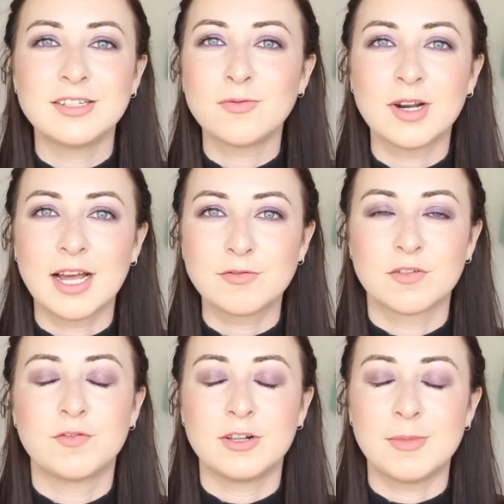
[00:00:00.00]
didn't want to have
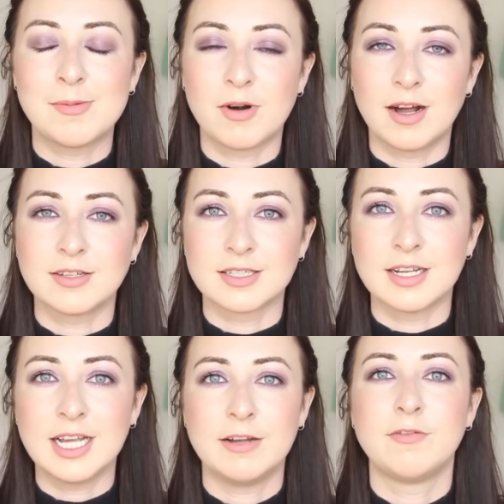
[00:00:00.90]
to fill my brows
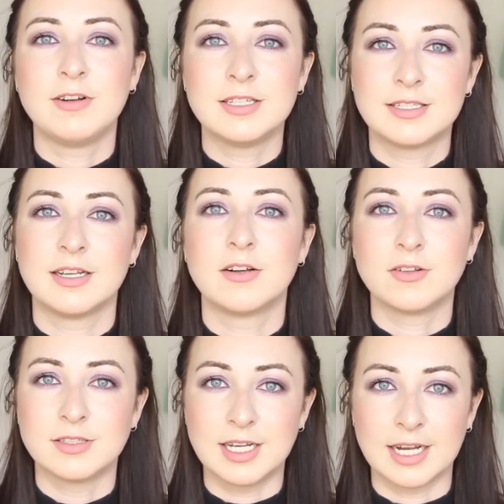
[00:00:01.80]
in every
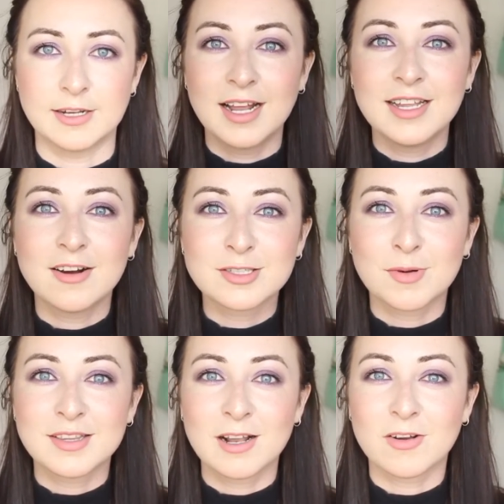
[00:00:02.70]
single day. And here's
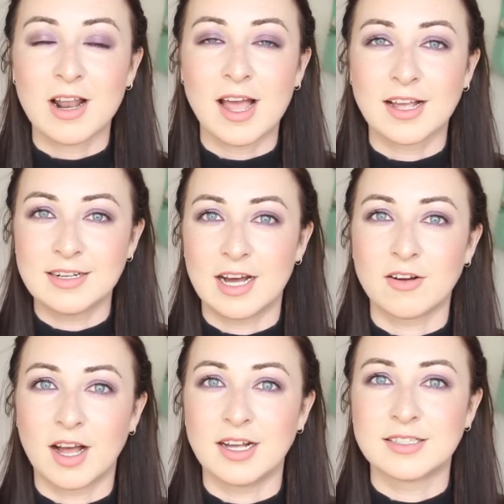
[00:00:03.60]
what they look like
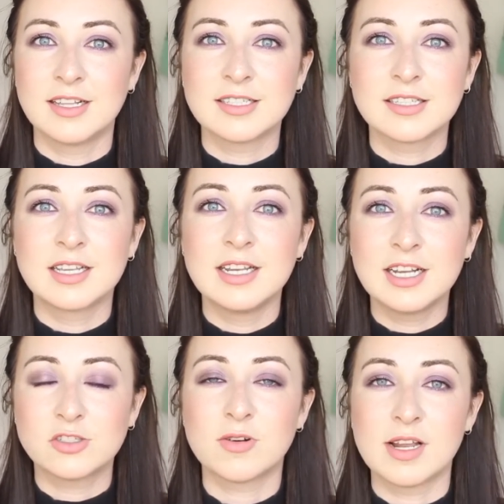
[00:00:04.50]
now, guys. This is
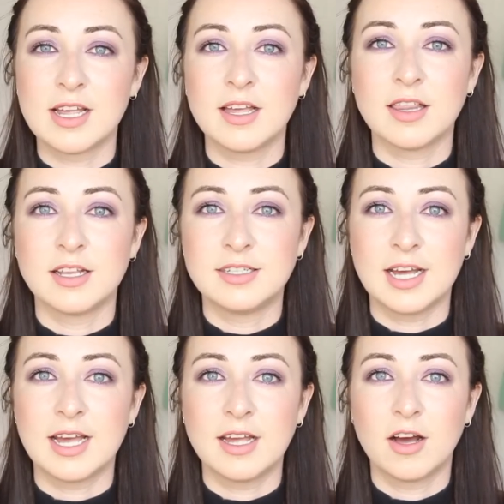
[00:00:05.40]
literally the
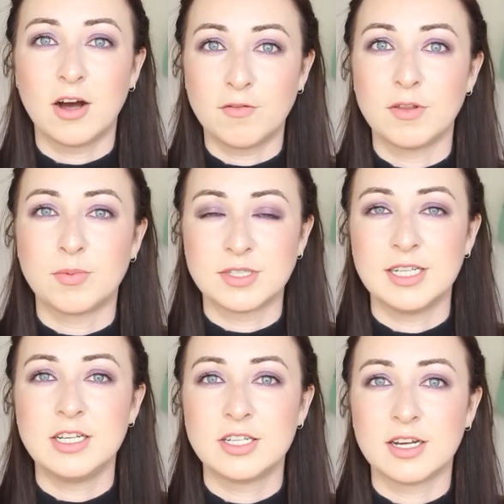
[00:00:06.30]
day of the
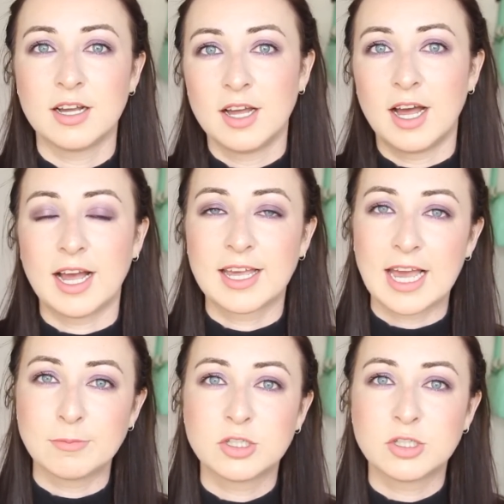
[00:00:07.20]
procedure. I came